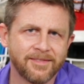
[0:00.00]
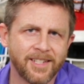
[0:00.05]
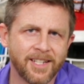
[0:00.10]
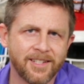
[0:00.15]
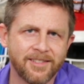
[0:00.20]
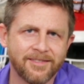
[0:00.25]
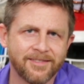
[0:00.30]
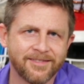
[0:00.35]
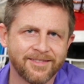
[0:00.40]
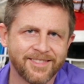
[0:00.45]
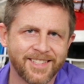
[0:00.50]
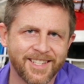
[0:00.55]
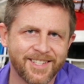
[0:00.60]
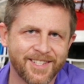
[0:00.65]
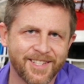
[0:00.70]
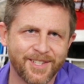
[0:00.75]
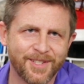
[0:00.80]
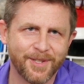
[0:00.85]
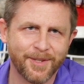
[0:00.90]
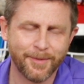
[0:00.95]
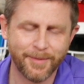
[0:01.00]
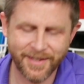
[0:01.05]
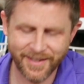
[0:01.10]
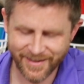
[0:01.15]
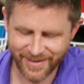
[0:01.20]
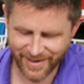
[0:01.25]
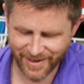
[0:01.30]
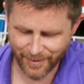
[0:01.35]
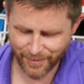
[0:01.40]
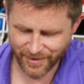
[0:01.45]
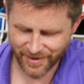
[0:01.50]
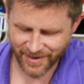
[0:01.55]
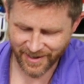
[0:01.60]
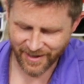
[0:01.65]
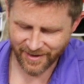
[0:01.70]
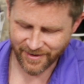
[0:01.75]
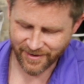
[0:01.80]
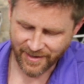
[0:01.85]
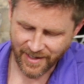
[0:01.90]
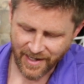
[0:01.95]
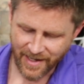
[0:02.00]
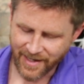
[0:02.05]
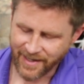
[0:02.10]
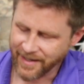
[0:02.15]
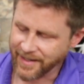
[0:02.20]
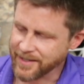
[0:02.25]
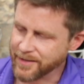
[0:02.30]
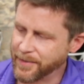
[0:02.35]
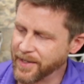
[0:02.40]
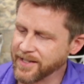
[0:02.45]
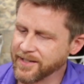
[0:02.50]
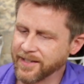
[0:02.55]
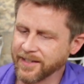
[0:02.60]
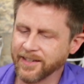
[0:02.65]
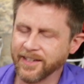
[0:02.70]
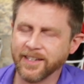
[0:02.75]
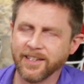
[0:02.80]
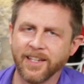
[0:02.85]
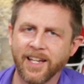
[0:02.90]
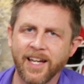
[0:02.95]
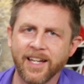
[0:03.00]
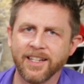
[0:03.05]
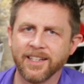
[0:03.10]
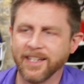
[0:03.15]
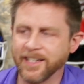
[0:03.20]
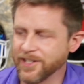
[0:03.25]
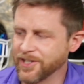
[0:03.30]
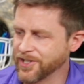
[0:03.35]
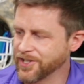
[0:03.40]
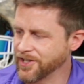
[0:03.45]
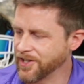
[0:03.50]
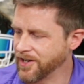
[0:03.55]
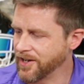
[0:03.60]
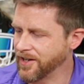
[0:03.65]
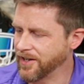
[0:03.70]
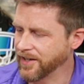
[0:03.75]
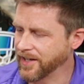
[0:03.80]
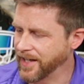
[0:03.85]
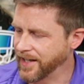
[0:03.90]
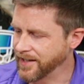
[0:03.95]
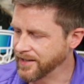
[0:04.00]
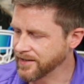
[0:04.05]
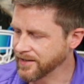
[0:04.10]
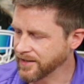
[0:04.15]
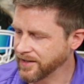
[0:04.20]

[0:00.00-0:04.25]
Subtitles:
No? It's the tubing that they put together. It's basically light, it's strong, and it's